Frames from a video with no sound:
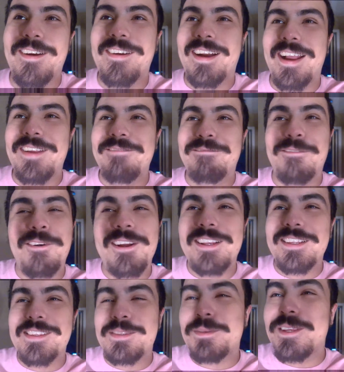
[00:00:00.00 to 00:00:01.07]
want
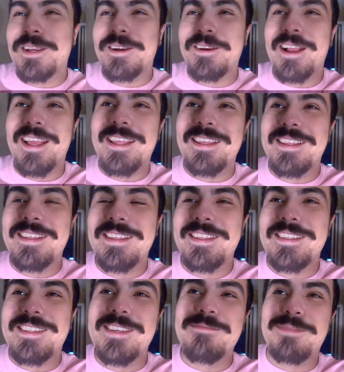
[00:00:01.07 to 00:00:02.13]
a cigarette
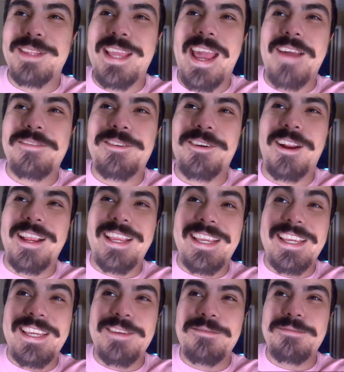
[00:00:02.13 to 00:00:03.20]
simply after I
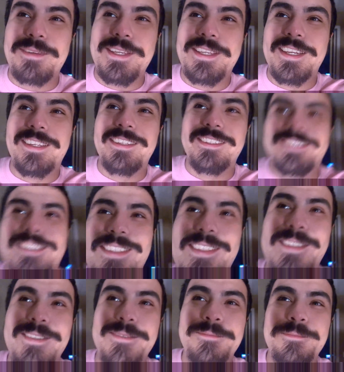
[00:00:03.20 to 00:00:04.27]
eat because